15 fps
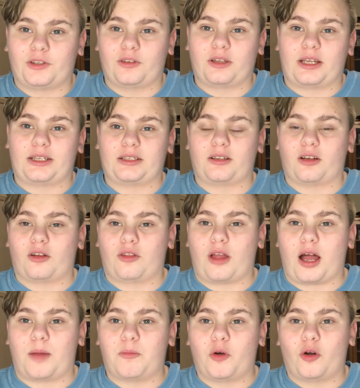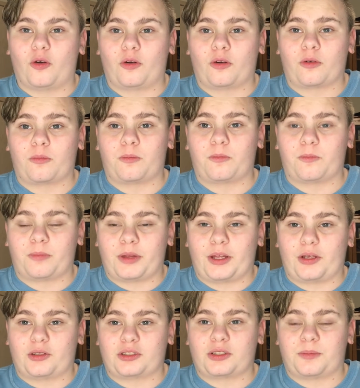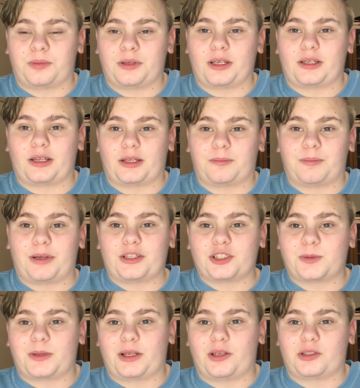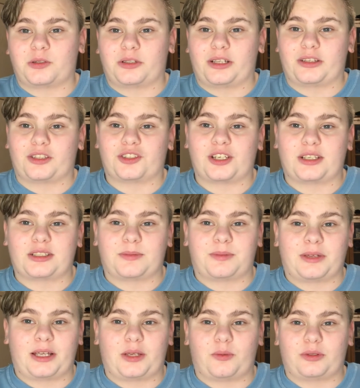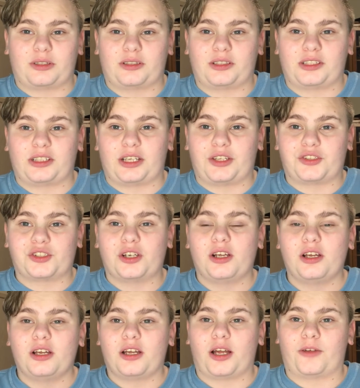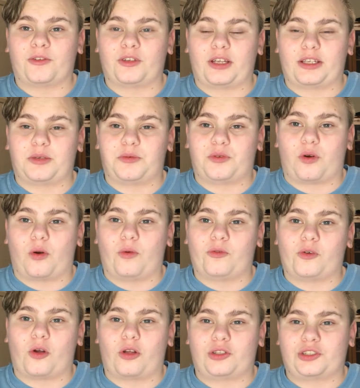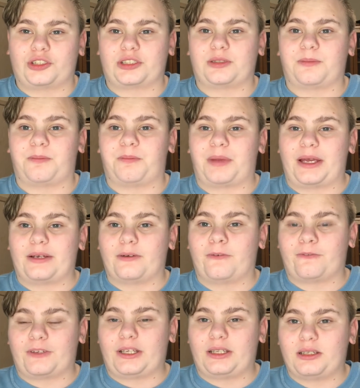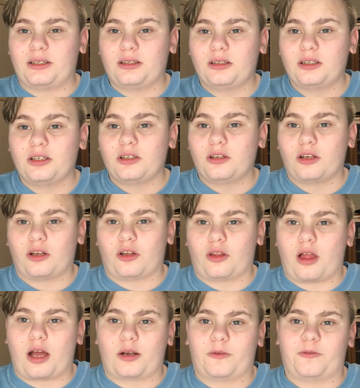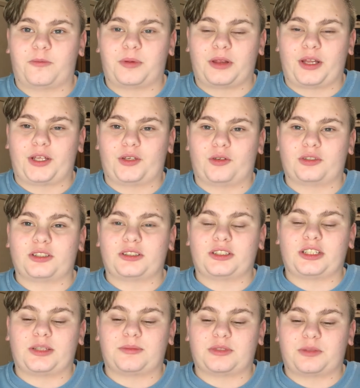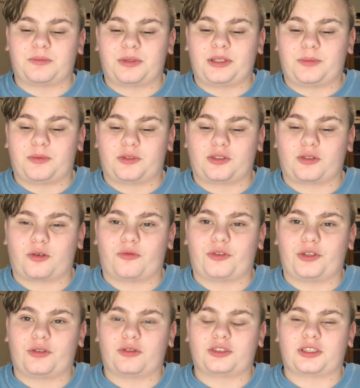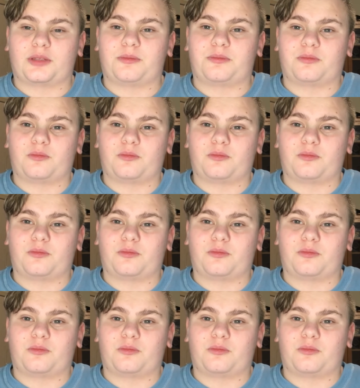like a lot more players could play, like bench players would get the chance to play with the DH. I feel like it would overall just benefit a lot of players and teams and people's careers, and